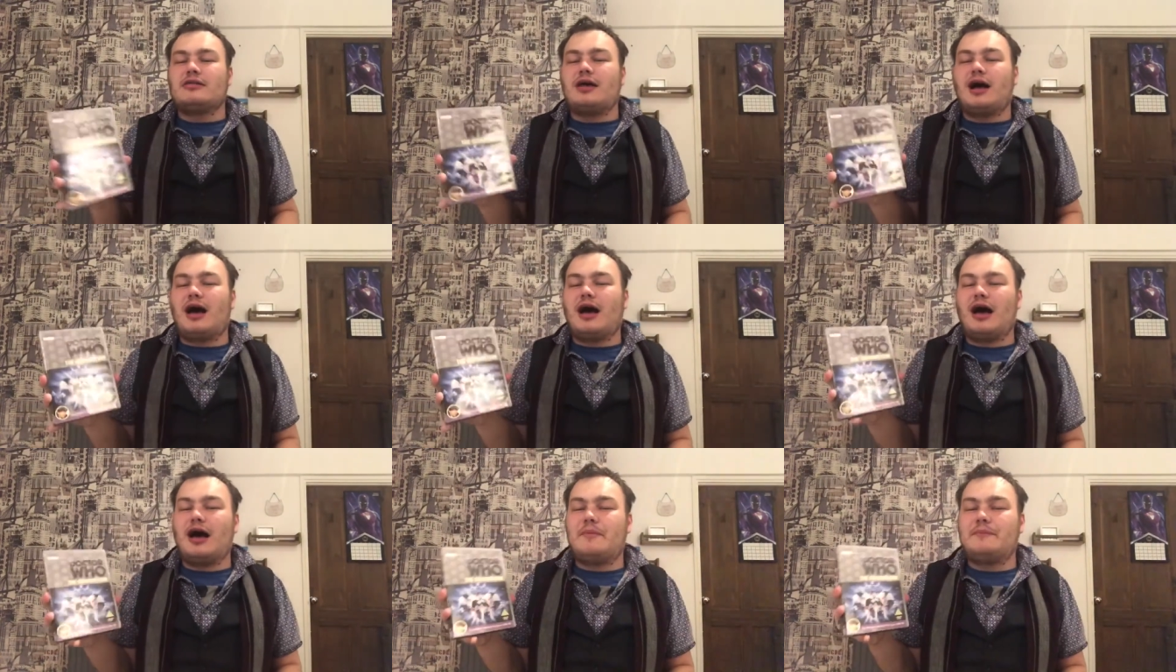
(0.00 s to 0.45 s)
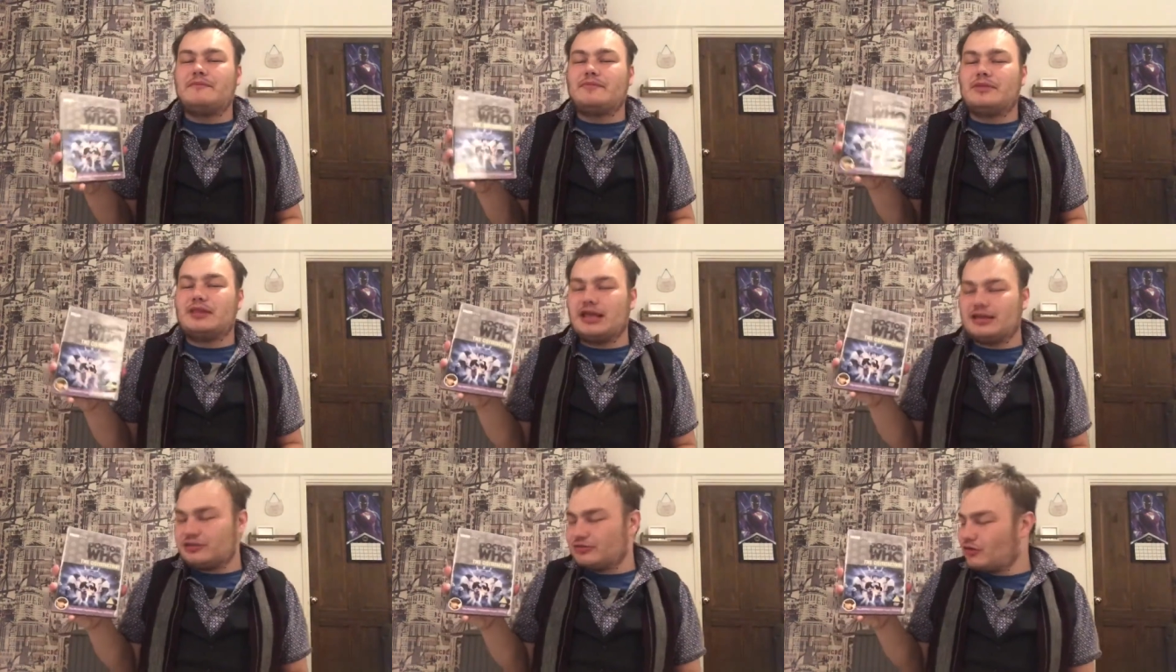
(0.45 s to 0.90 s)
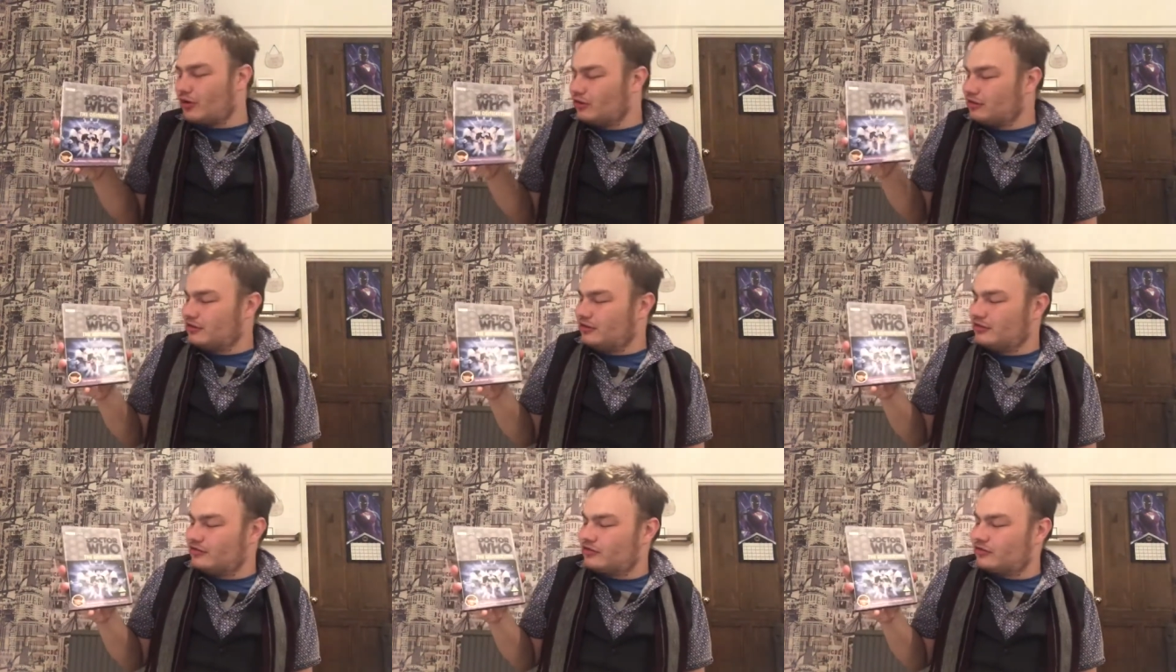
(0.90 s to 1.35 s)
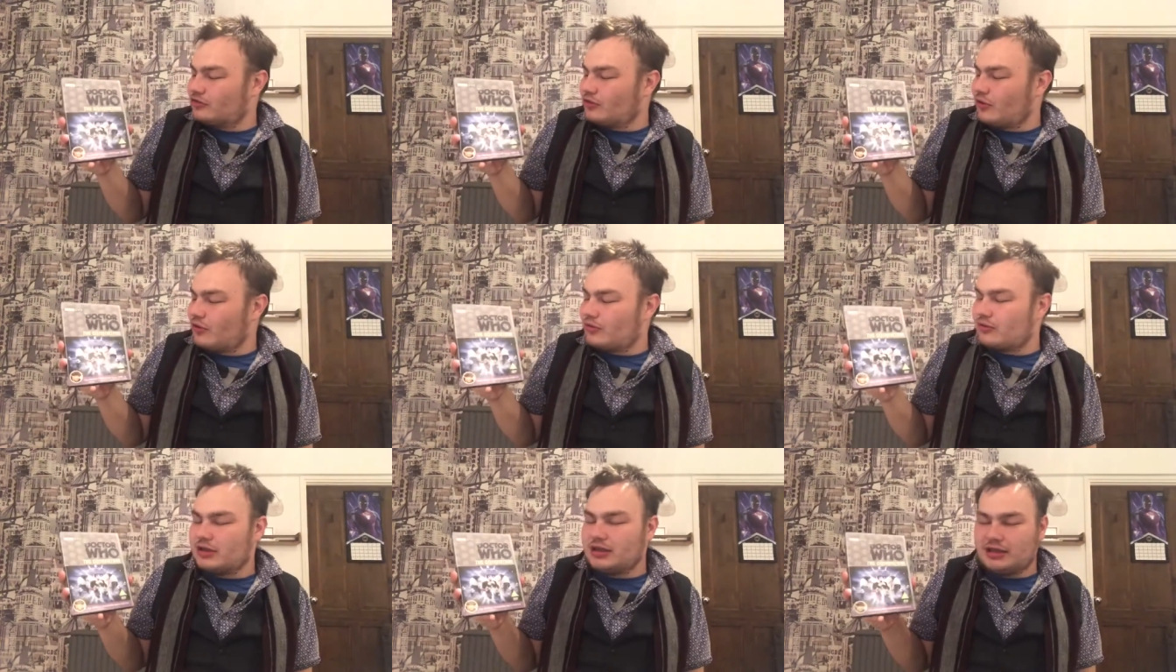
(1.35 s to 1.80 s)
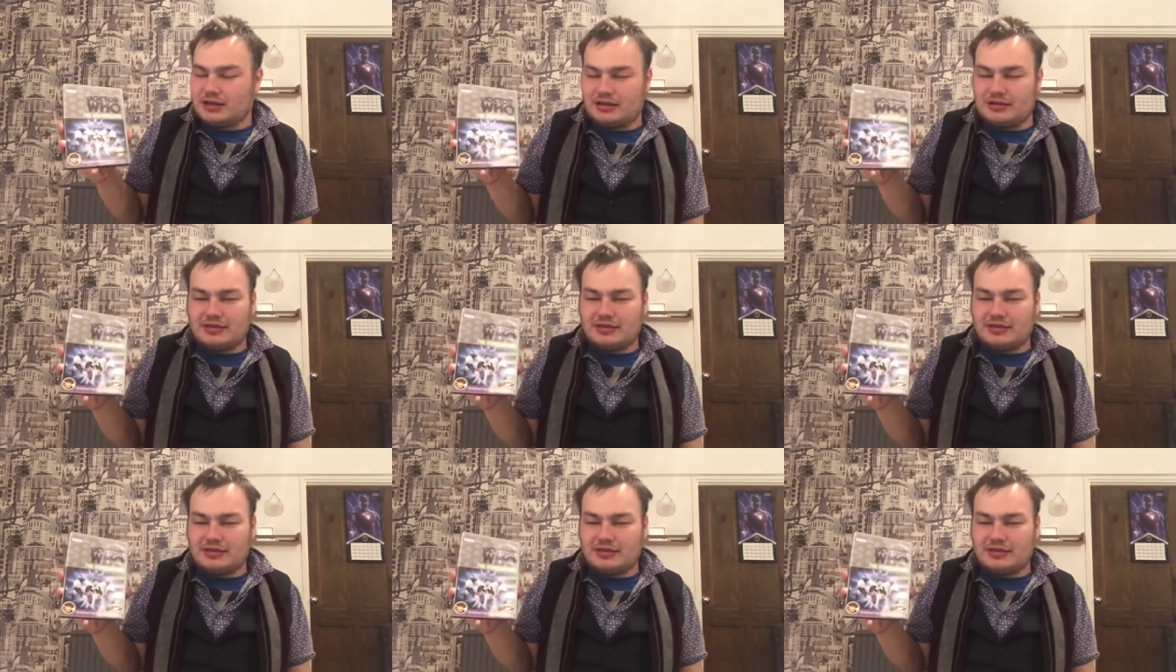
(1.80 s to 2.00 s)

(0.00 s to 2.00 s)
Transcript: Later on in the story,